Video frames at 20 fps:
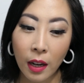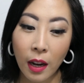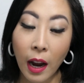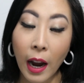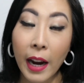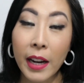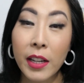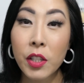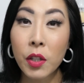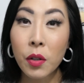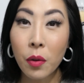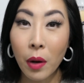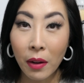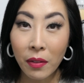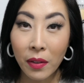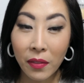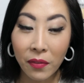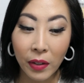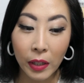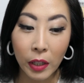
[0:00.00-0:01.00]
I do have
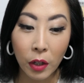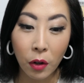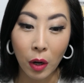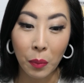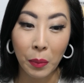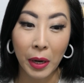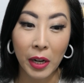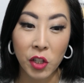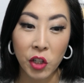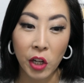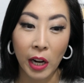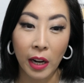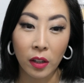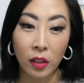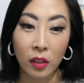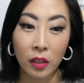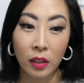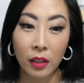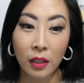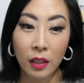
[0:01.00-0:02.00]
a video on my
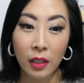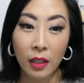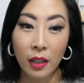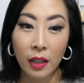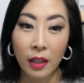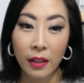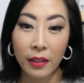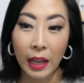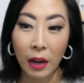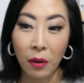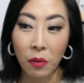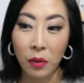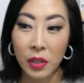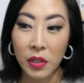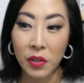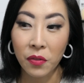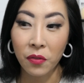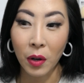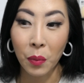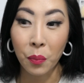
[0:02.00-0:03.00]
channel that was
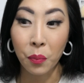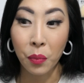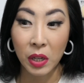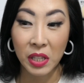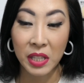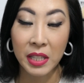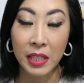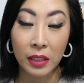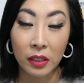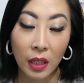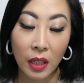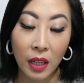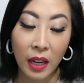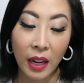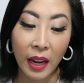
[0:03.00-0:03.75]
from Brazil,